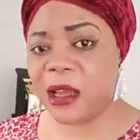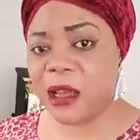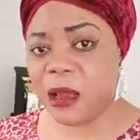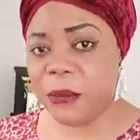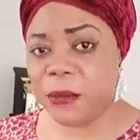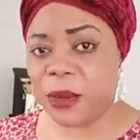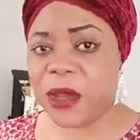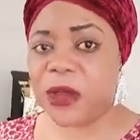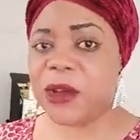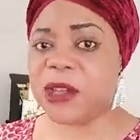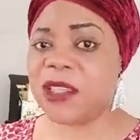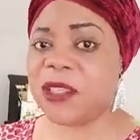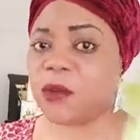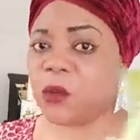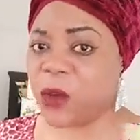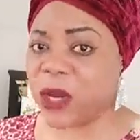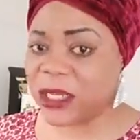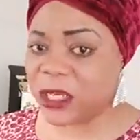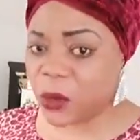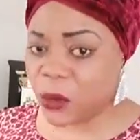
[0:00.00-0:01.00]
because
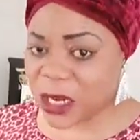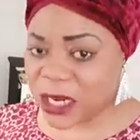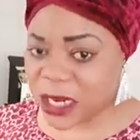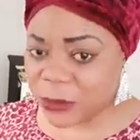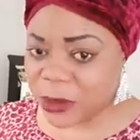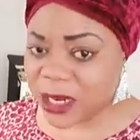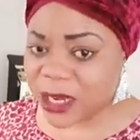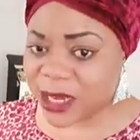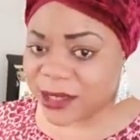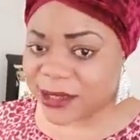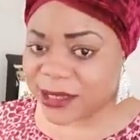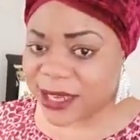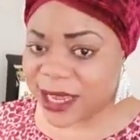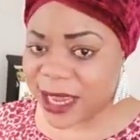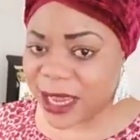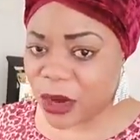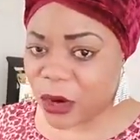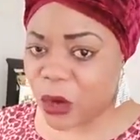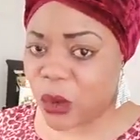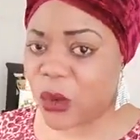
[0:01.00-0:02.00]
when the weather begins to
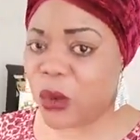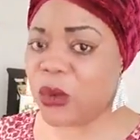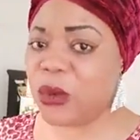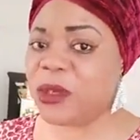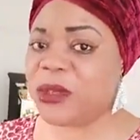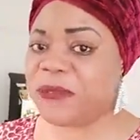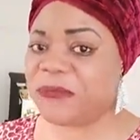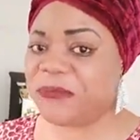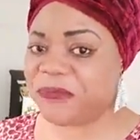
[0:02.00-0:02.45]
get cold,